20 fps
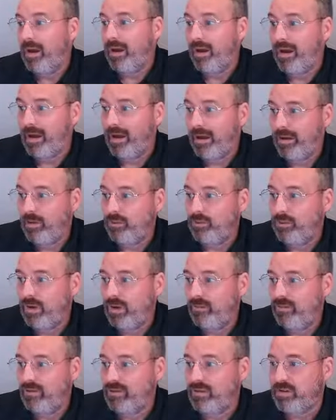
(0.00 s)
I also
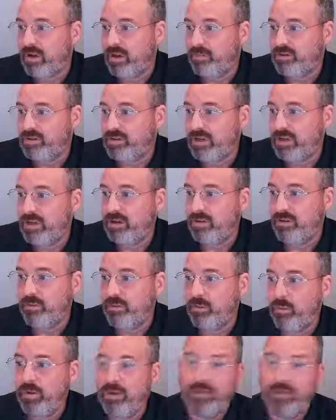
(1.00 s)
have this option here.
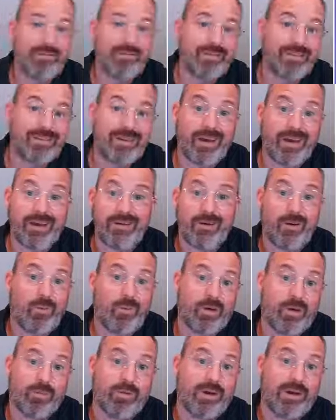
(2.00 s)
Let's say I don't
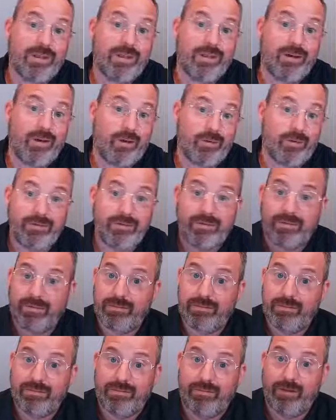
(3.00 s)
want to bring in the notes,
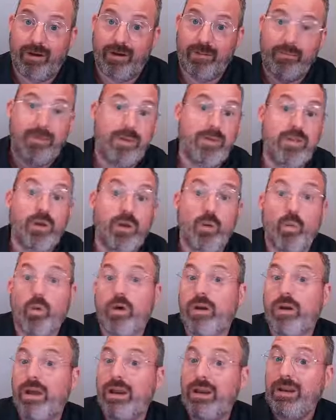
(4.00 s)
right? Maybe there
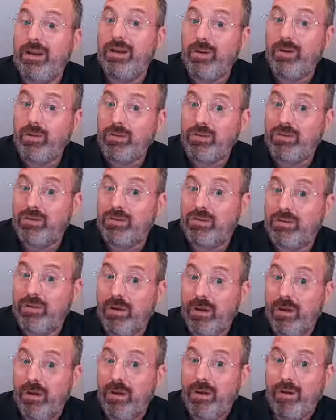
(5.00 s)
weren't any notes,
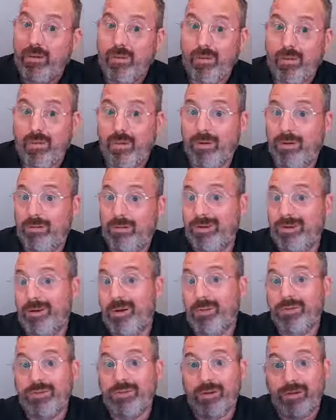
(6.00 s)
or the
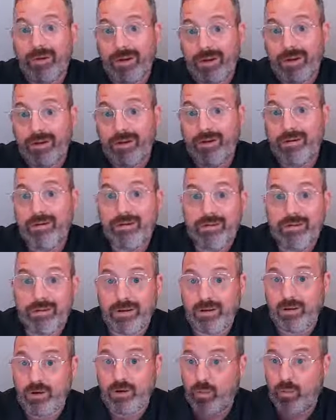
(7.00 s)
notes aren't any good and
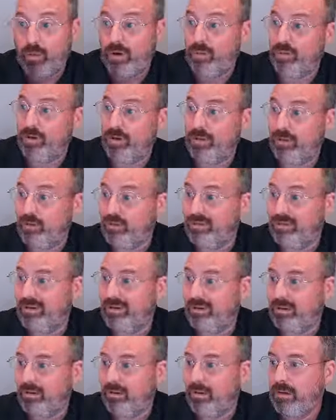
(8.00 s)
you don't want to bring those
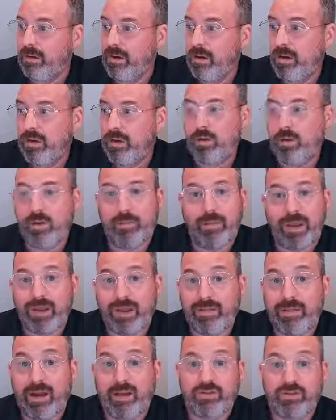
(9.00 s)
in. You can make
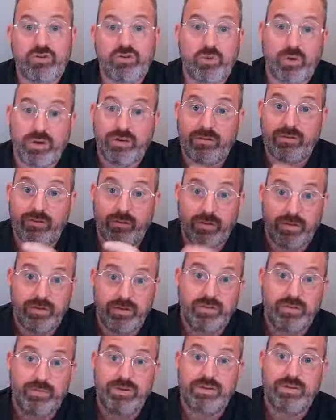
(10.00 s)
that choice for this
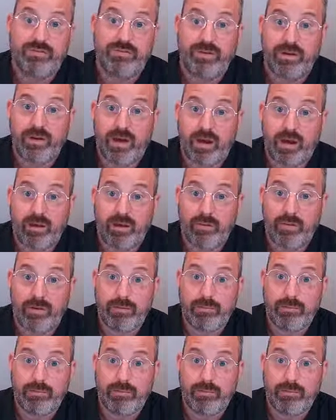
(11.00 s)
specific document.